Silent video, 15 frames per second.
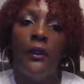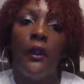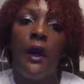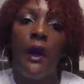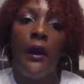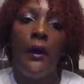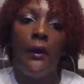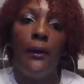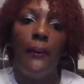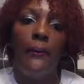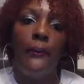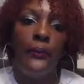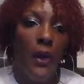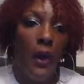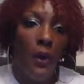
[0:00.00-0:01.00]

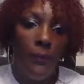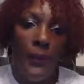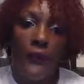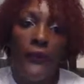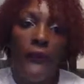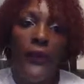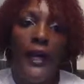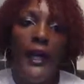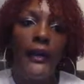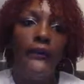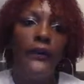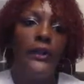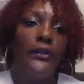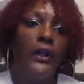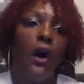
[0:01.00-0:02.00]
Don't be afraid.
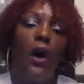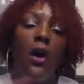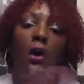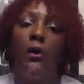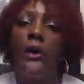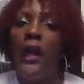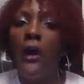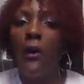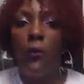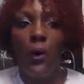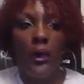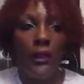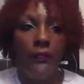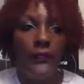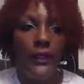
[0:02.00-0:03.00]
There's a whole
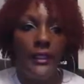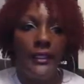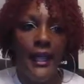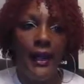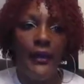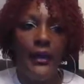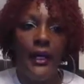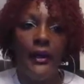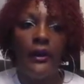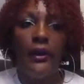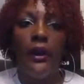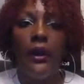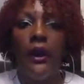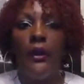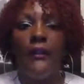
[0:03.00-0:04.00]
network of us out here
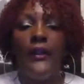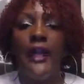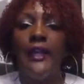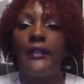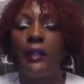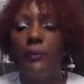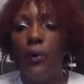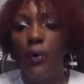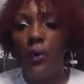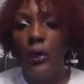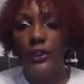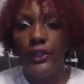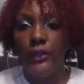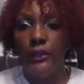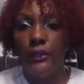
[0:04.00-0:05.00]
that
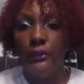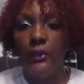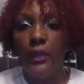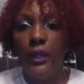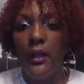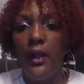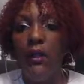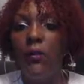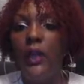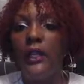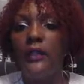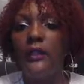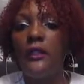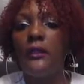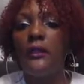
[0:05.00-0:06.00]
support you. And
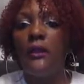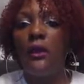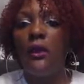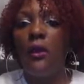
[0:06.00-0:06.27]
once